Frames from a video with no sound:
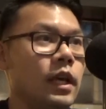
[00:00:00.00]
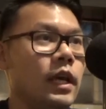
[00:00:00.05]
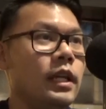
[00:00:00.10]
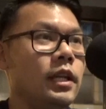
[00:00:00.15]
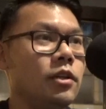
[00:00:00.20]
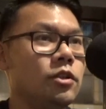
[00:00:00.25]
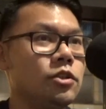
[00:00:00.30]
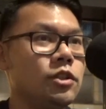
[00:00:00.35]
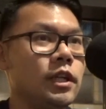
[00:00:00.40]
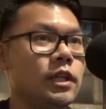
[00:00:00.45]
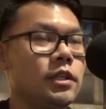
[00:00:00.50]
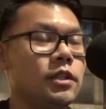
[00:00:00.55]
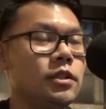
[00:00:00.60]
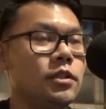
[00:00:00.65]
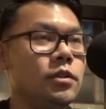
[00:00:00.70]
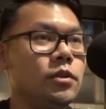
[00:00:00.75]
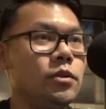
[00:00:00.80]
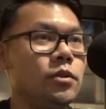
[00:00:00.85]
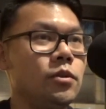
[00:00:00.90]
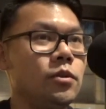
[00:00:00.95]
And they'll try
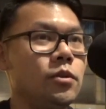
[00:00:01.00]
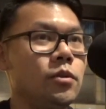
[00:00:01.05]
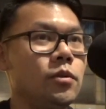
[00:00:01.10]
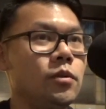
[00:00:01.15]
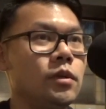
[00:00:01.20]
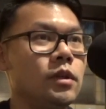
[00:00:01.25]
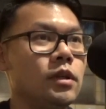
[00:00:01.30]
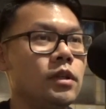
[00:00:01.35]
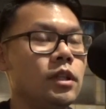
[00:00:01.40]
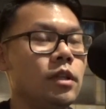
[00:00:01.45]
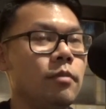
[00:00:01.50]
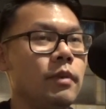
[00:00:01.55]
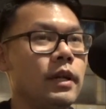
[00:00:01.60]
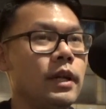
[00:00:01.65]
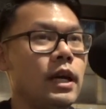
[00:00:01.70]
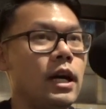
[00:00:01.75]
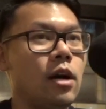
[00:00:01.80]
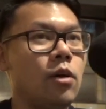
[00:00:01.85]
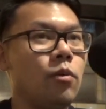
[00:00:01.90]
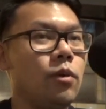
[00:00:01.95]
to, depending
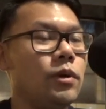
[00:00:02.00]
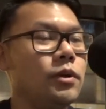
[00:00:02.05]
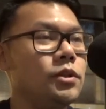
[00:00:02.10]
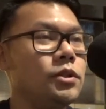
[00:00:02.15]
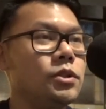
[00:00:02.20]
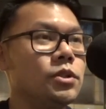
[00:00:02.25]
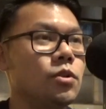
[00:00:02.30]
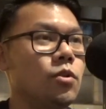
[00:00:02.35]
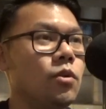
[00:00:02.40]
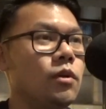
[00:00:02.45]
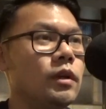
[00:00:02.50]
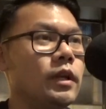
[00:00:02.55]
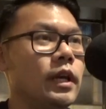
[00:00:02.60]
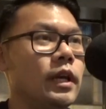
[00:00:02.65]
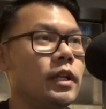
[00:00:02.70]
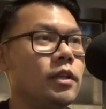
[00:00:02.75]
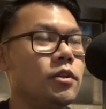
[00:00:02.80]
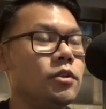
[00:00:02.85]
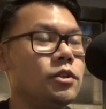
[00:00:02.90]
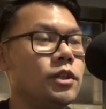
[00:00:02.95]
on how well you score in
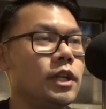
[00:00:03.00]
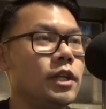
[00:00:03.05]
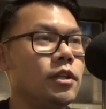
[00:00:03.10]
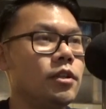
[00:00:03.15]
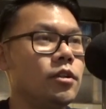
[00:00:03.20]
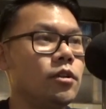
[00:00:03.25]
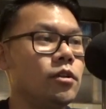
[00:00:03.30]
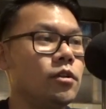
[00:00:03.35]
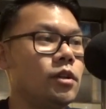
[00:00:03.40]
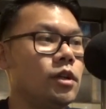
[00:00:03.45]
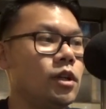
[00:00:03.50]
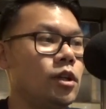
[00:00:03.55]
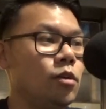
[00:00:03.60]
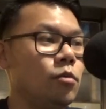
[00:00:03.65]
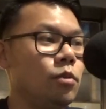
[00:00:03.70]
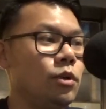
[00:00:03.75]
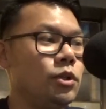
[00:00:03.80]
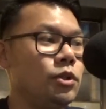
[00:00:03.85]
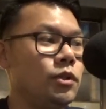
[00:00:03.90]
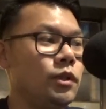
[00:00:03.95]
that, they'll try to
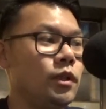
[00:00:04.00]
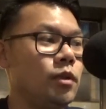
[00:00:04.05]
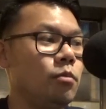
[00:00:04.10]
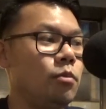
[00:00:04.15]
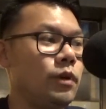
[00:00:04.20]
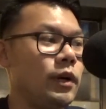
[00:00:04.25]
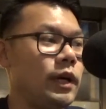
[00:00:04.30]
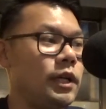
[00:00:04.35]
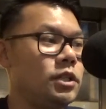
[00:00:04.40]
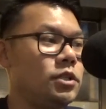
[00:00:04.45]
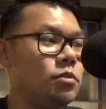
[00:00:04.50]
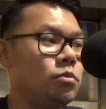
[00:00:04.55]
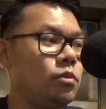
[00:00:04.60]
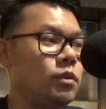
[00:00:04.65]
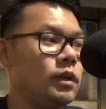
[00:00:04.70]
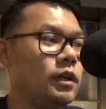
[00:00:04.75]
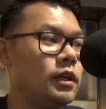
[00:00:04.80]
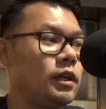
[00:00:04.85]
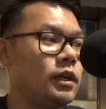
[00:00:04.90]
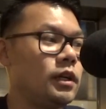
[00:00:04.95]
put you in a branch
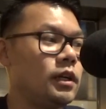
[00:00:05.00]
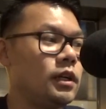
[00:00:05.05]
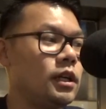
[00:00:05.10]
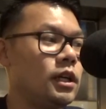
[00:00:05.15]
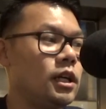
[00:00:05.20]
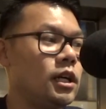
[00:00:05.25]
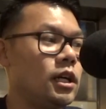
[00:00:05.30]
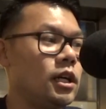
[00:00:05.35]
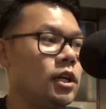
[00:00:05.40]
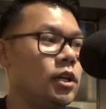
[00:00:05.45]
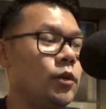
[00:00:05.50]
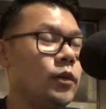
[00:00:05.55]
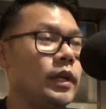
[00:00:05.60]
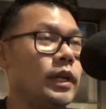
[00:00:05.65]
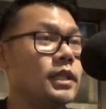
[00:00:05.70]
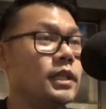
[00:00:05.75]
where you would